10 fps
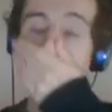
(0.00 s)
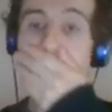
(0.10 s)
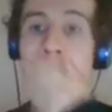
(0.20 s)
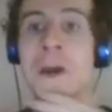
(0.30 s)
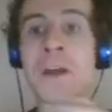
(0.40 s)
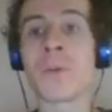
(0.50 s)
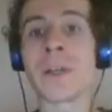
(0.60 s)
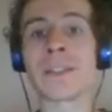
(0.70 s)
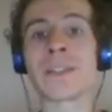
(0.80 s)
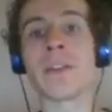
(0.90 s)
But
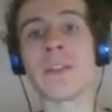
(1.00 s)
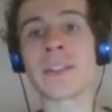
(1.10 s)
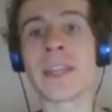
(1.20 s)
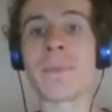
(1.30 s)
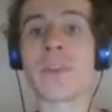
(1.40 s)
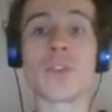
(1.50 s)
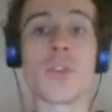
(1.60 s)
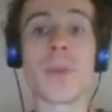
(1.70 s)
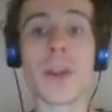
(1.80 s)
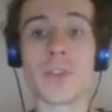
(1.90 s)
otherwise, it's still the same. There's
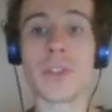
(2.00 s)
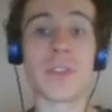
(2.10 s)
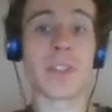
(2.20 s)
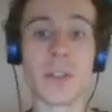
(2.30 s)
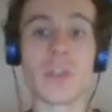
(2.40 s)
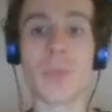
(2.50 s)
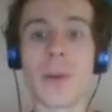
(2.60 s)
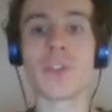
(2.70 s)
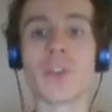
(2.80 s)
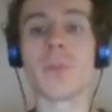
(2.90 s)
no bears. There's still no
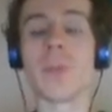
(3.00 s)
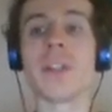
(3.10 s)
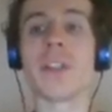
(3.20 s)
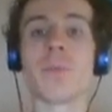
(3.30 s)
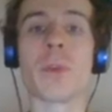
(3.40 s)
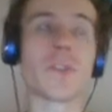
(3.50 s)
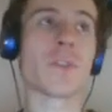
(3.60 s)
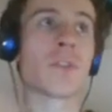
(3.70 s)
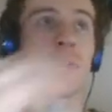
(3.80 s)
barriers to mobility of persons.